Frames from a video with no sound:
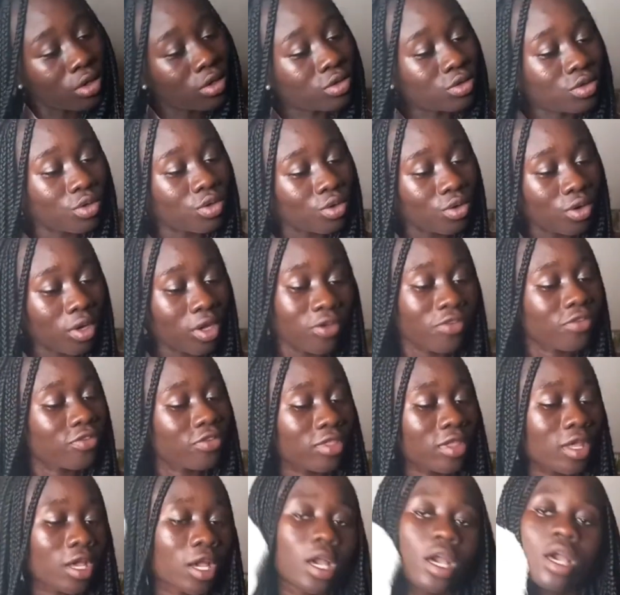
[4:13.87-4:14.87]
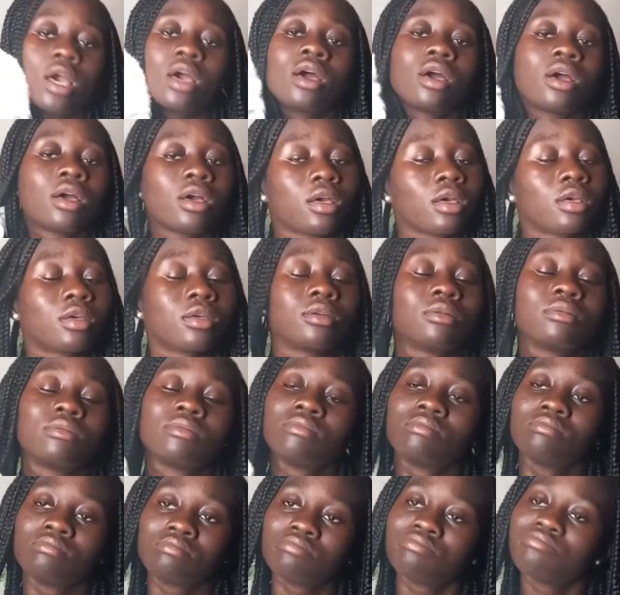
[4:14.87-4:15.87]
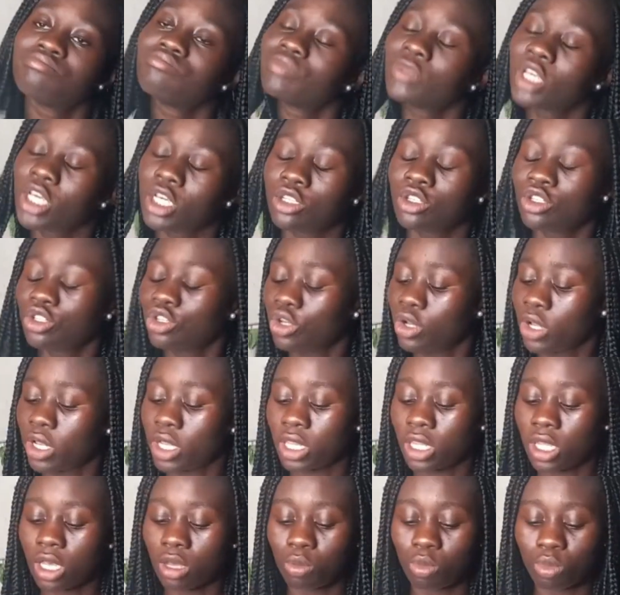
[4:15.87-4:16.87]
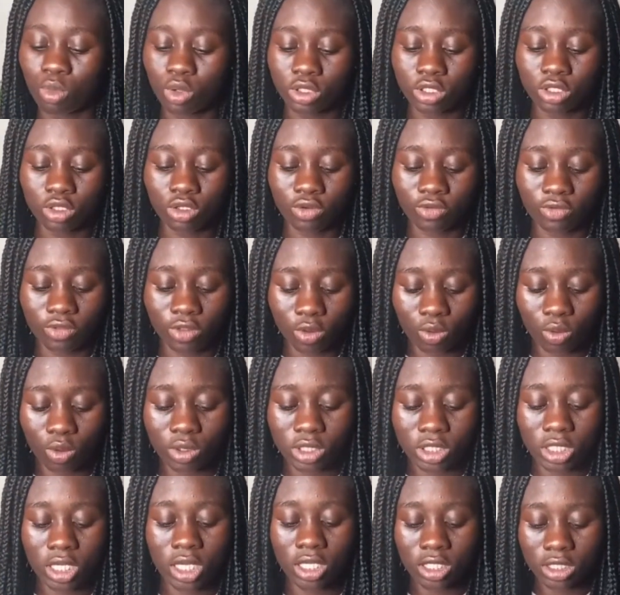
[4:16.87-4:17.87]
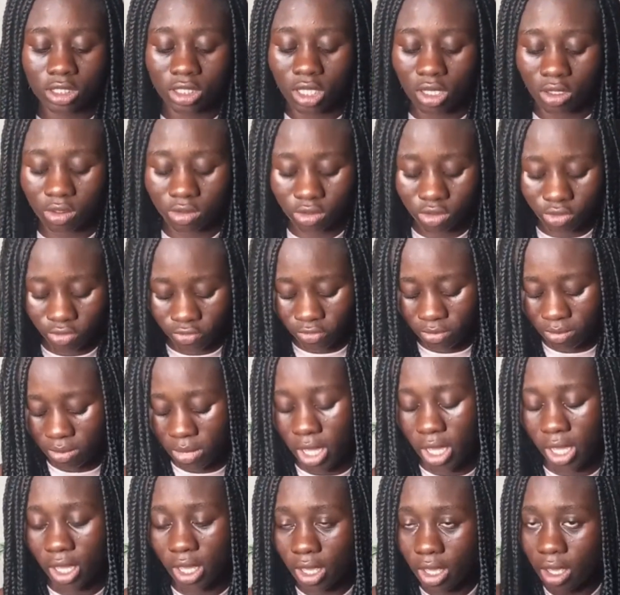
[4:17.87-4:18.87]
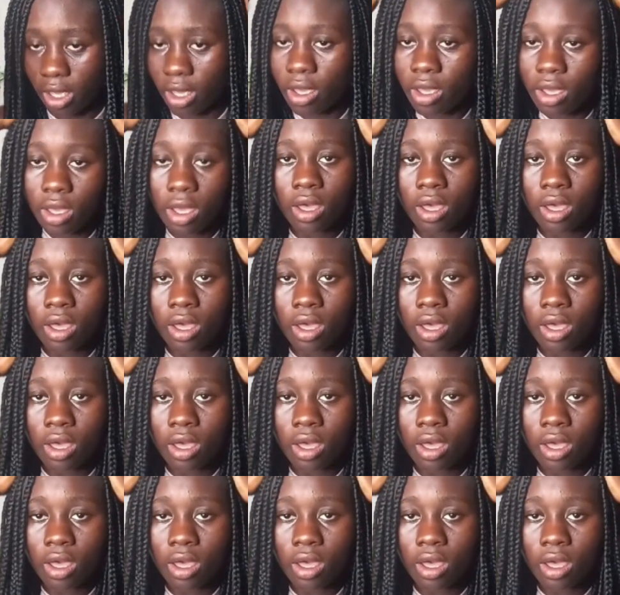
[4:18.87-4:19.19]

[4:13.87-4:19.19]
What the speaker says: So after ensuring that most of the water is out of my hair,